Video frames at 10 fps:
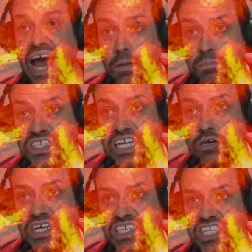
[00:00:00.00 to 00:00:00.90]
Perhaps
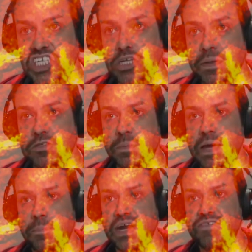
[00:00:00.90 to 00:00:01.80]
decrease? This is supposed to
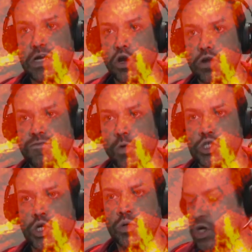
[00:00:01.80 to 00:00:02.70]
be a briefing, not a
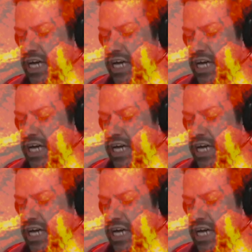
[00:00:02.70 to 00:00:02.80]
fortune